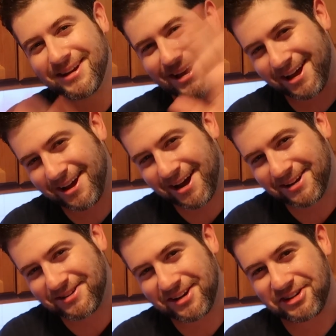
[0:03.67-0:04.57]
Hey
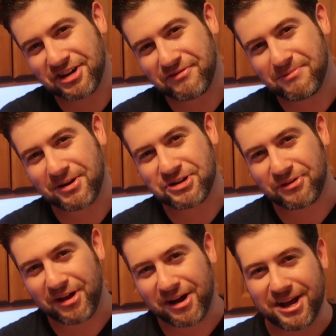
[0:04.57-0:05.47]
guys, it's Jeff from Pressure
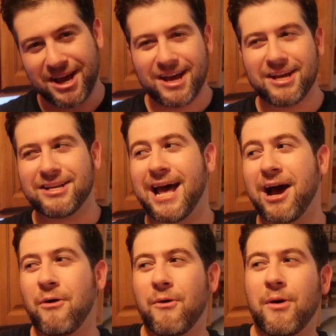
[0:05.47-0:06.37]
Luck.
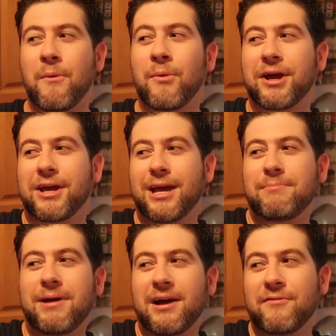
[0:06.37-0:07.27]
Now, when I
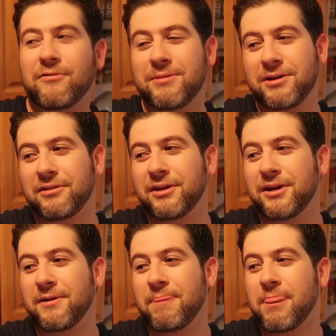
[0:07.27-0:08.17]
came back from
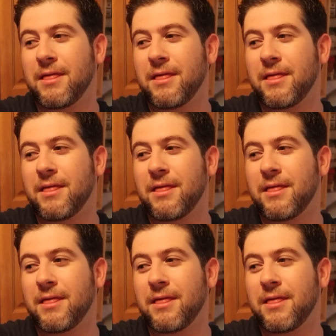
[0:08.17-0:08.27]
Italy,